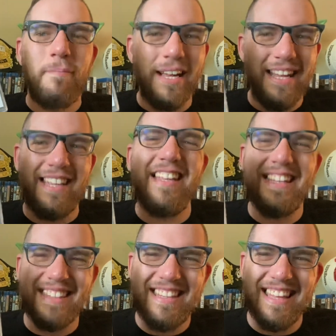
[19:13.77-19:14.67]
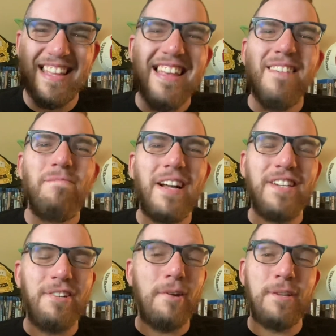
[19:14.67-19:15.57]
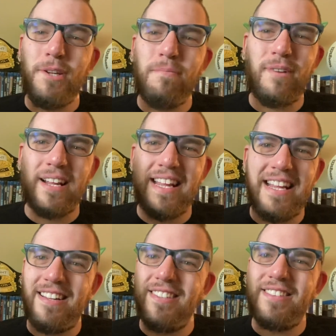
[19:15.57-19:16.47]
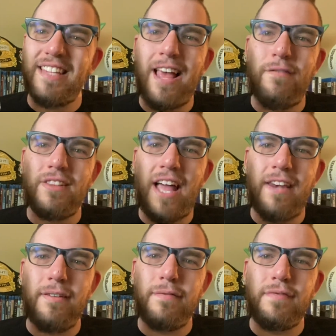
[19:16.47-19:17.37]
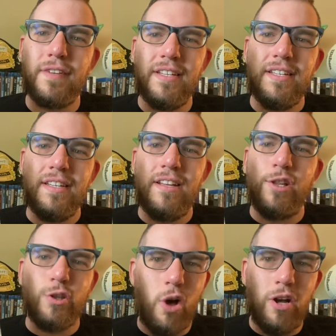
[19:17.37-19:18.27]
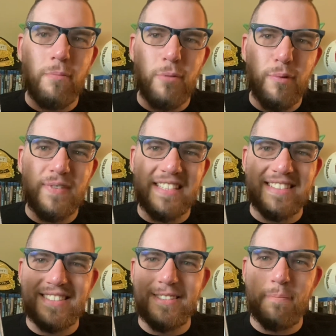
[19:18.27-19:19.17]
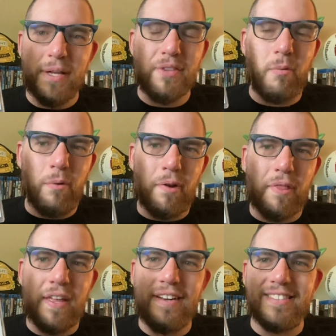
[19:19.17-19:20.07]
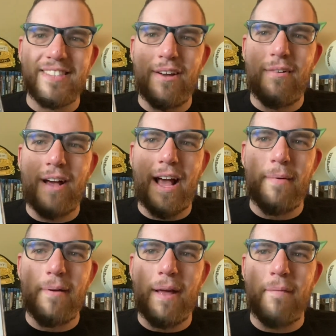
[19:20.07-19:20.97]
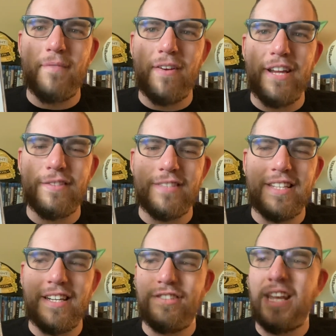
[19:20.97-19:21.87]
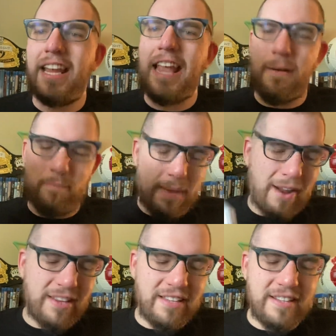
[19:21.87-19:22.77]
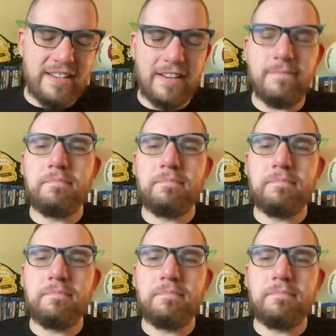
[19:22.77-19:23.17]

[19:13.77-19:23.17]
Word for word: But but you know Kubrick, he does have a lot of long movies, but they're worth it. So I'm, I'm very interested in checking out Barry Lyndon.